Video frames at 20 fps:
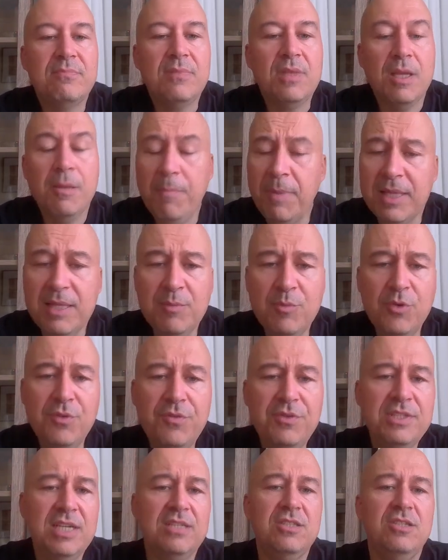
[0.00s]
But the move
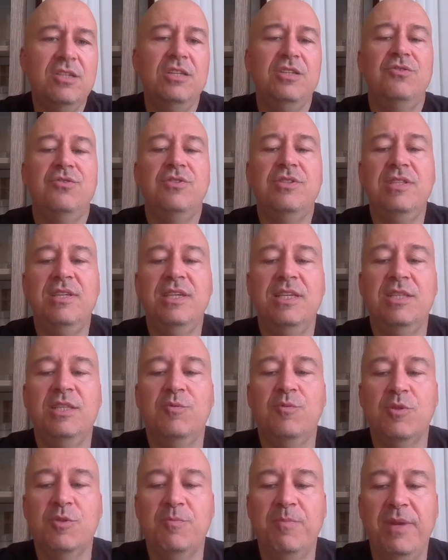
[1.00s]
is actually interesting, and it
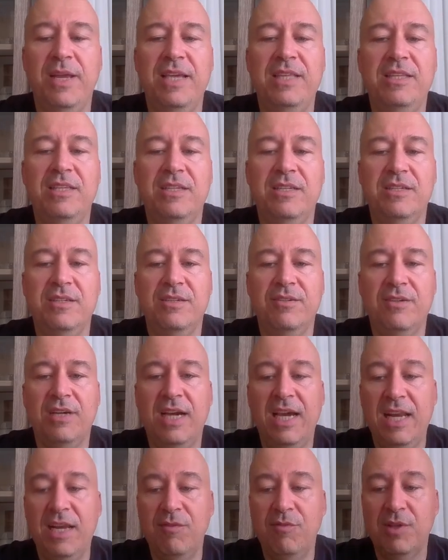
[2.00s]
was played in a
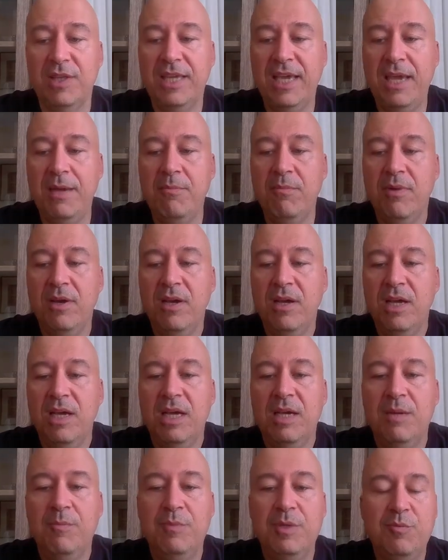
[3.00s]
high-level game
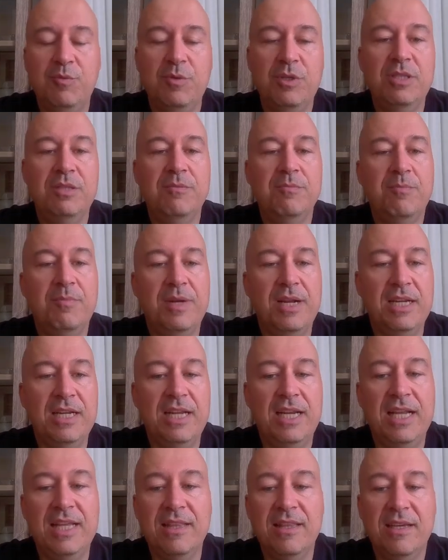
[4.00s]
between
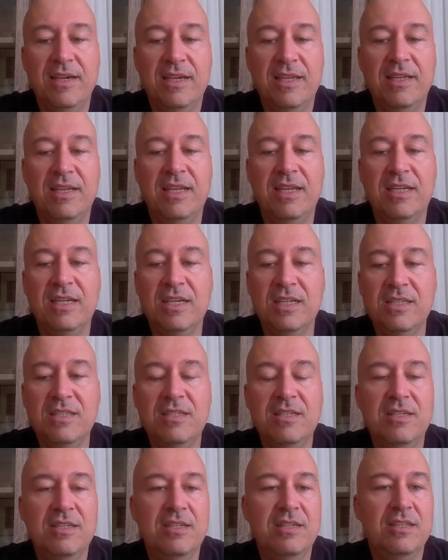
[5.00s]
Pragnananda and
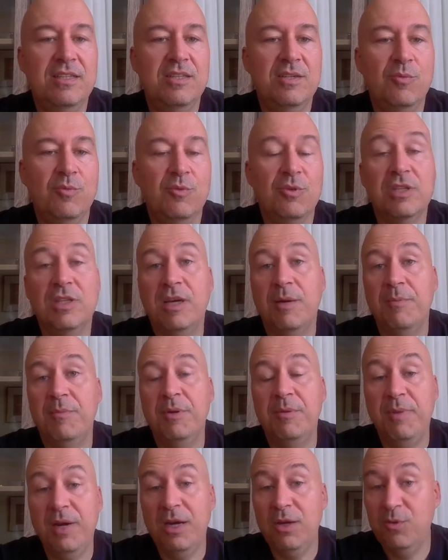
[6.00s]
Carlsen at the World Cup
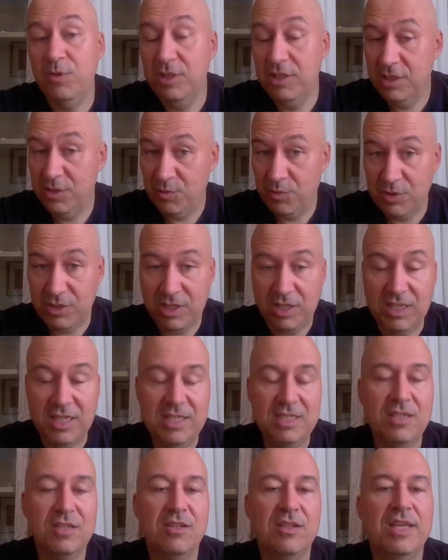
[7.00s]
in Baku, and this was a
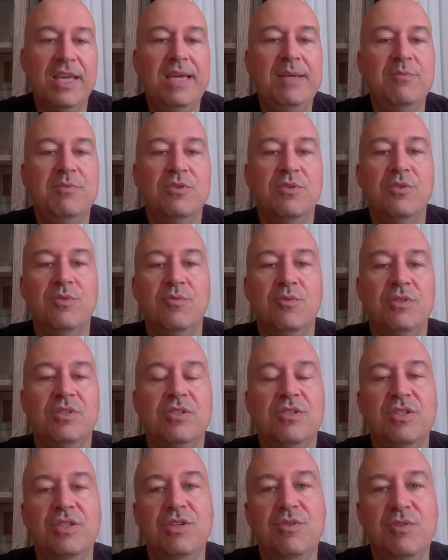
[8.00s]
classical game, so it was
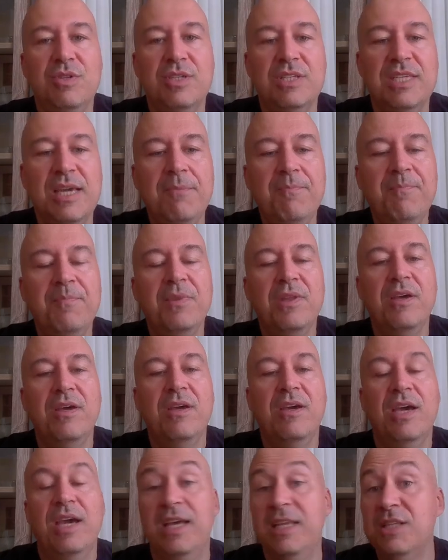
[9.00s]
a serious game.
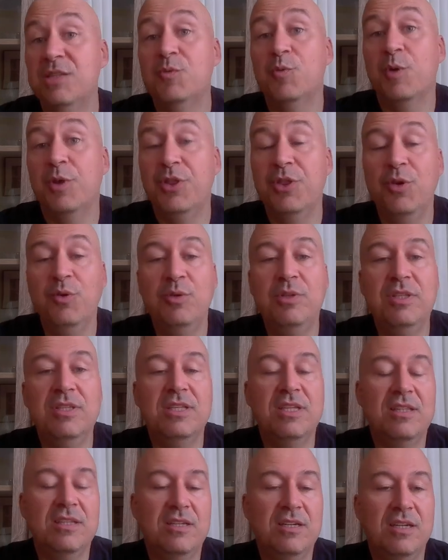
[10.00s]
And it's worth noting
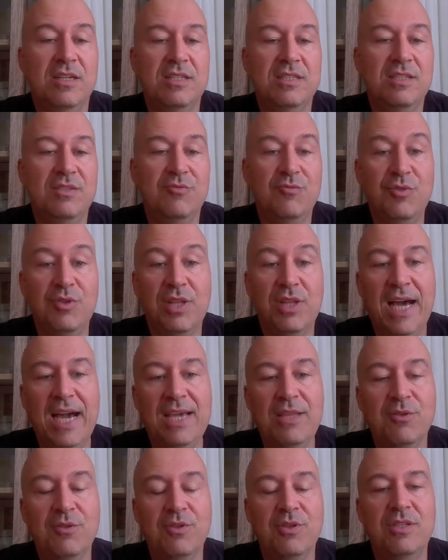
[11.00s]
that Carlsen
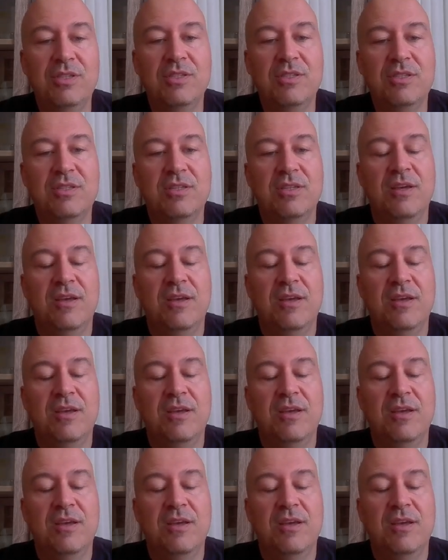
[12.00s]
relied on this